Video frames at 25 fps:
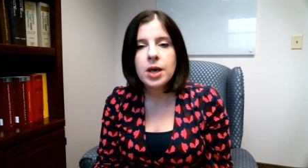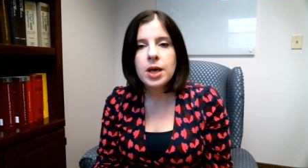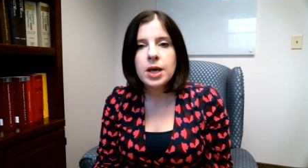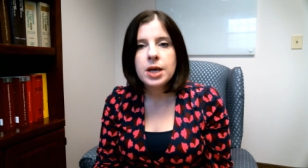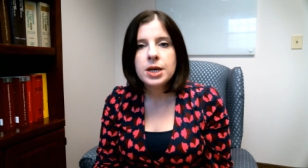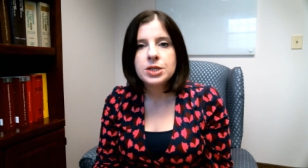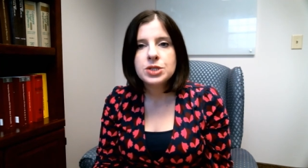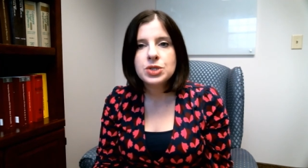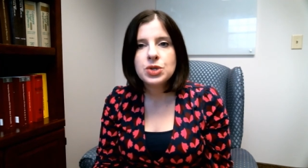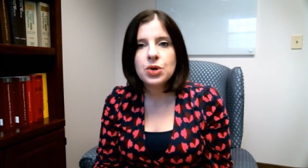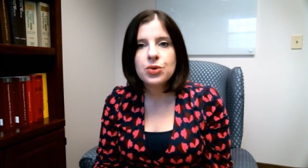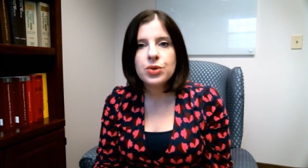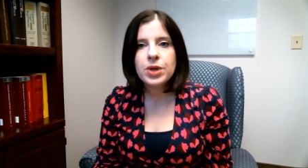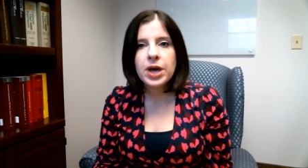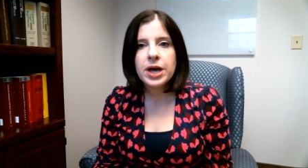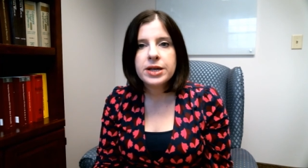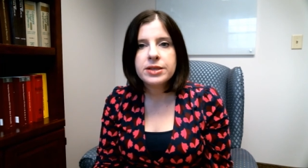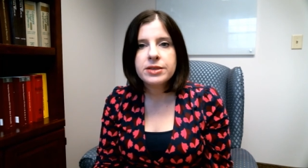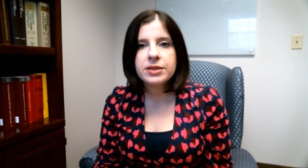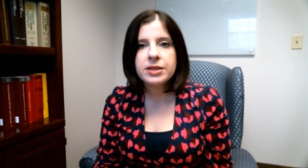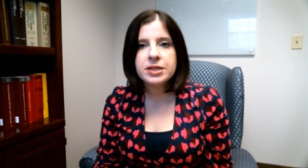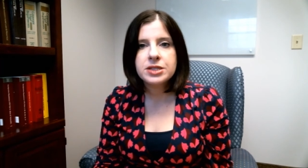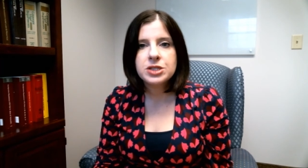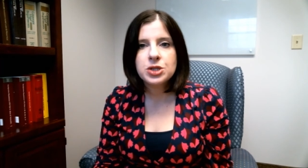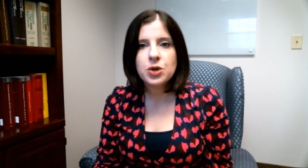so that
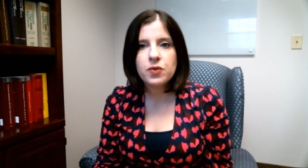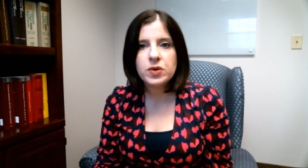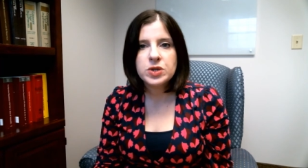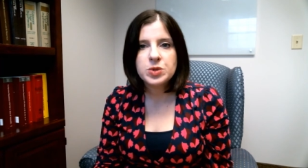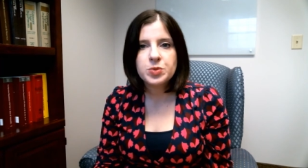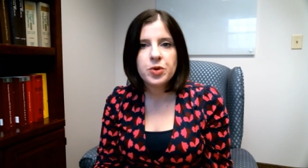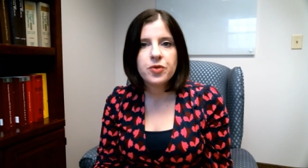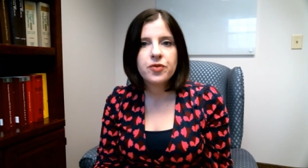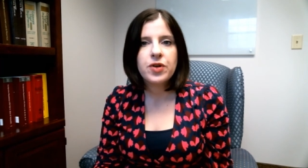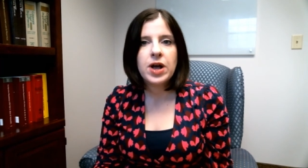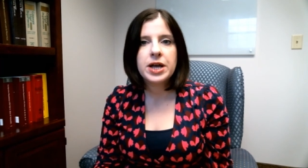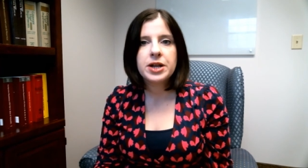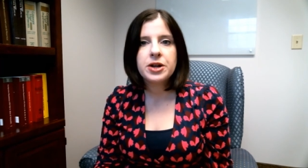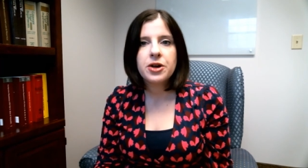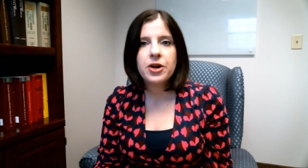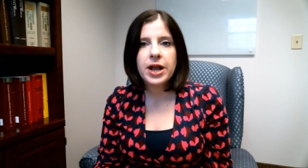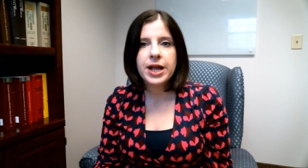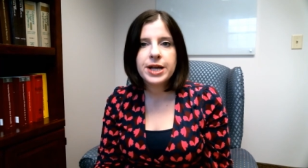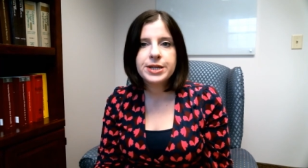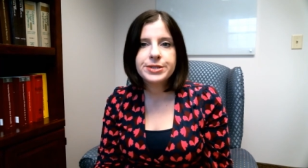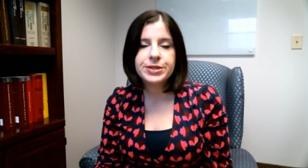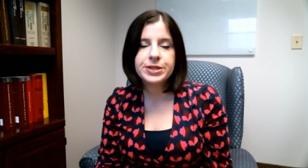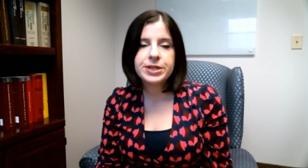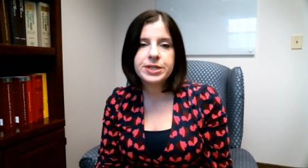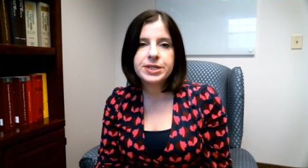the service provider
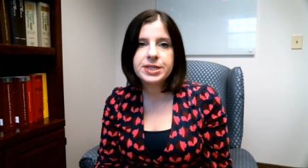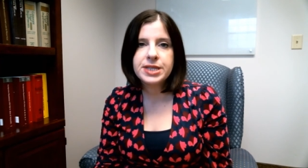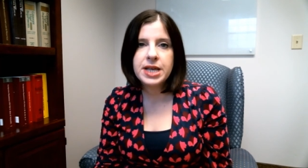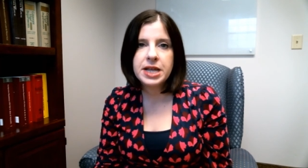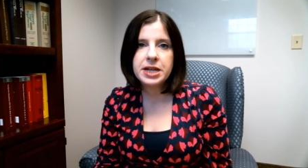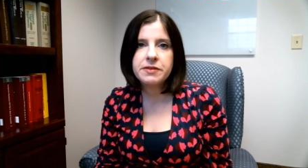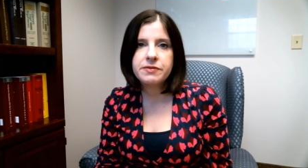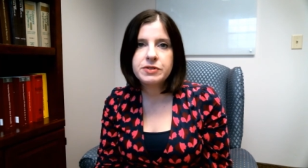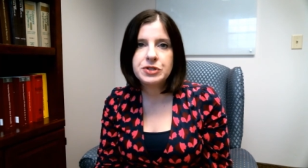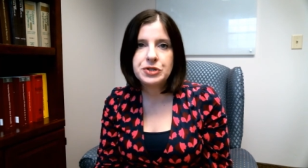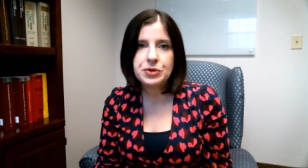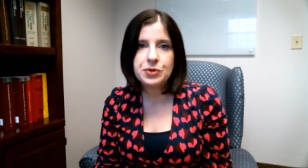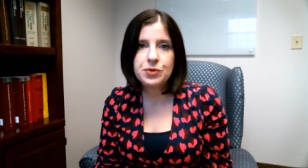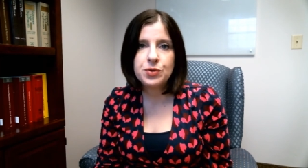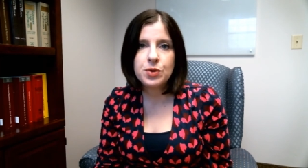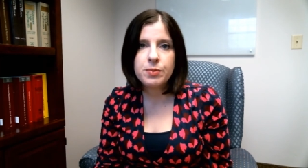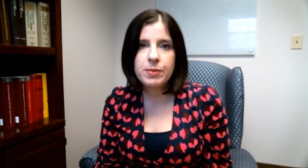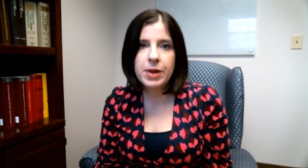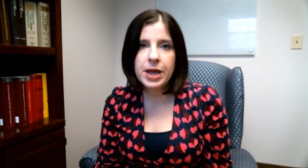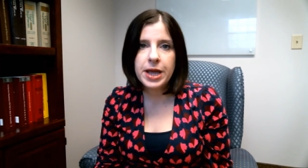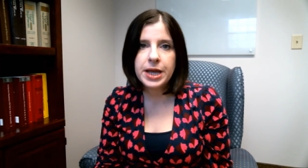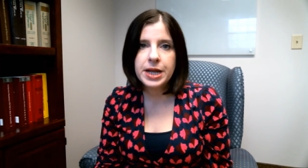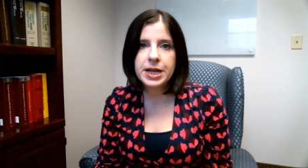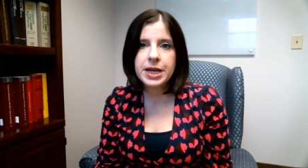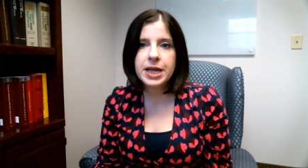has an incentive to
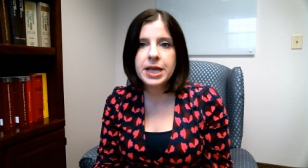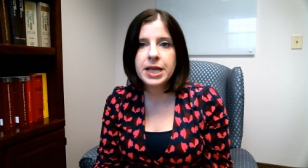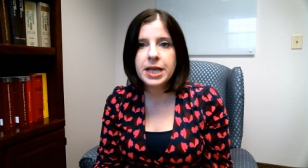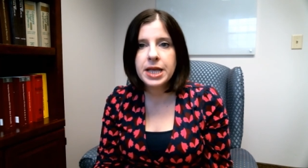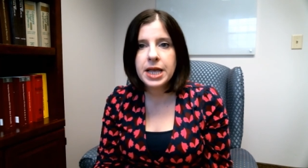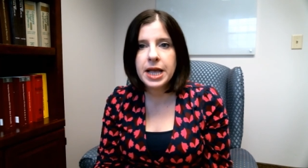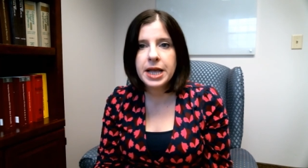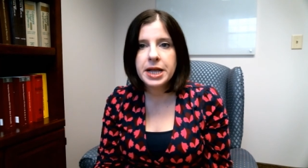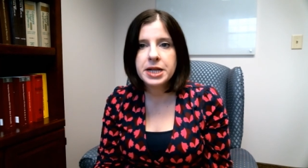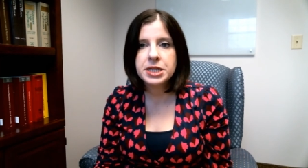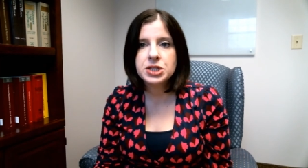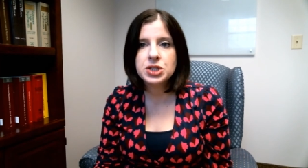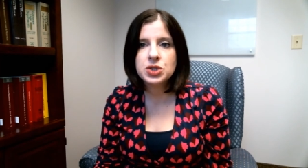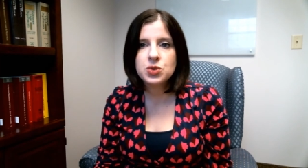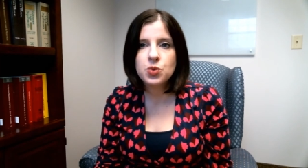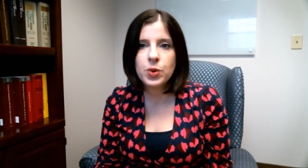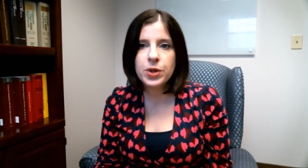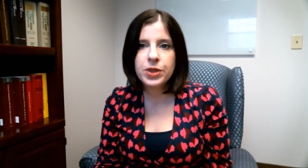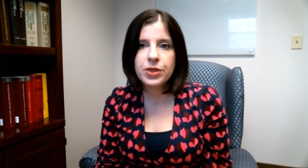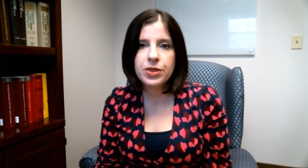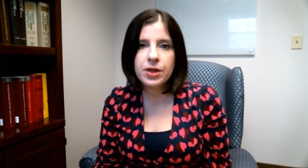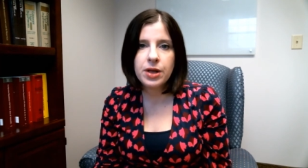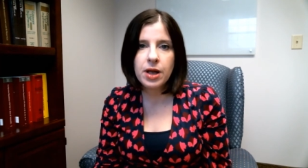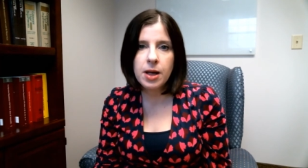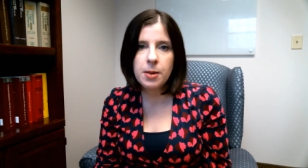remain engaged with
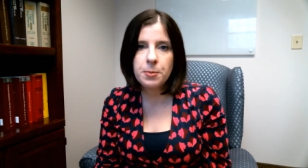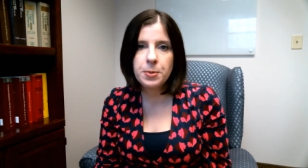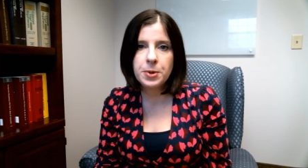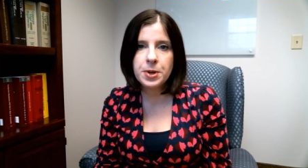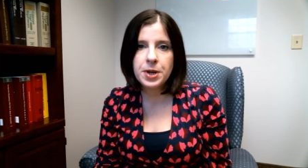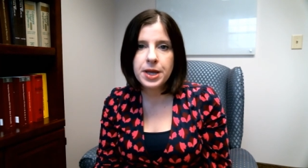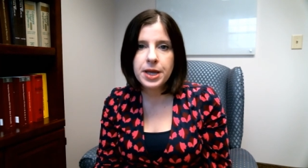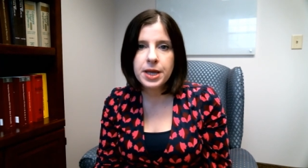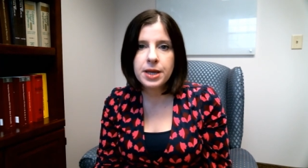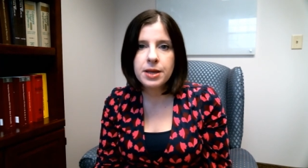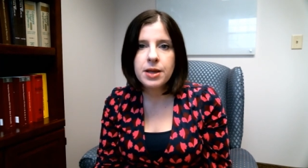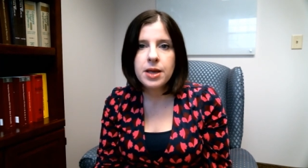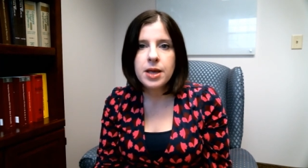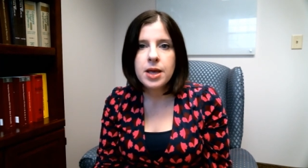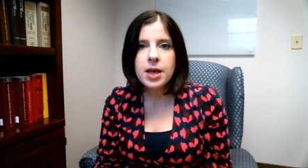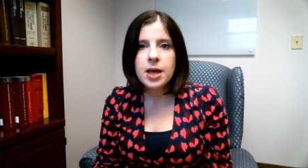the company.